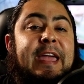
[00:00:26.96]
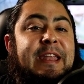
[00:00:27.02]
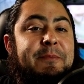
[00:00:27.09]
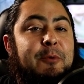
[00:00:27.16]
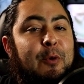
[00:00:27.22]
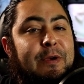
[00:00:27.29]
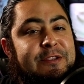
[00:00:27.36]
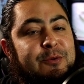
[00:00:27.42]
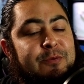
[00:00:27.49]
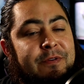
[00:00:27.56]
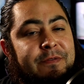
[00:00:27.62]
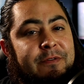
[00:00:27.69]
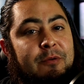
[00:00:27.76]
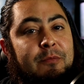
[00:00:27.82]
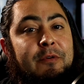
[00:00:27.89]
and I'm going to
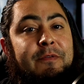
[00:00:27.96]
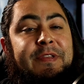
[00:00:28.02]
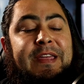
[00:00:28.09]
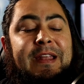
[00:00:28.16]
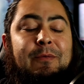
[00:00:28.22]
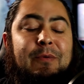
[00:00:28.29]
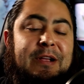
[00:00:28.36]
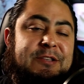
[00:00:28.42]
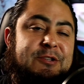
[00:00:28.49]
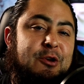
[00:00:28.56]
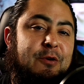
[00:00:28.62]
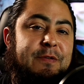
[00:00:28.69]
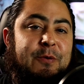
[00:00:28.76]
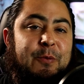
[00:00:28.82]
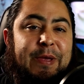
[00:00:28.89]
review a movie that I watched
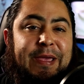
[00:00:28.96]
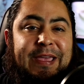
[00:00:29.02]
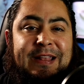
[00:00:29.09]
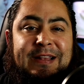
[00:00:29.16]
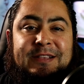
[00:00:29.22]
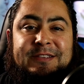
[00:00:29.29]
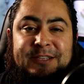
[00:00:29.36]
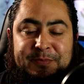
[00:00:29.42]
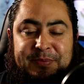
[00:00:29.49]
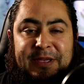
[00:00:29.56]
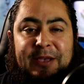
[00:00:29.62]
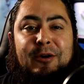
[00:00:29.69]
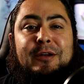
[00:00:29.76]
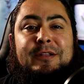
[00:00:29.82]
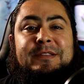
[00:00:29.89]
over the weekend,
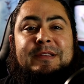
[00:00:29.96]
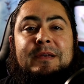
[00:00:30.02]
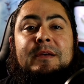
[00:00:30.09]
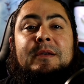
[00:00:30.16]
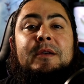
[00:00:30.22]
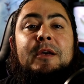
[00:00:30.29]
simply called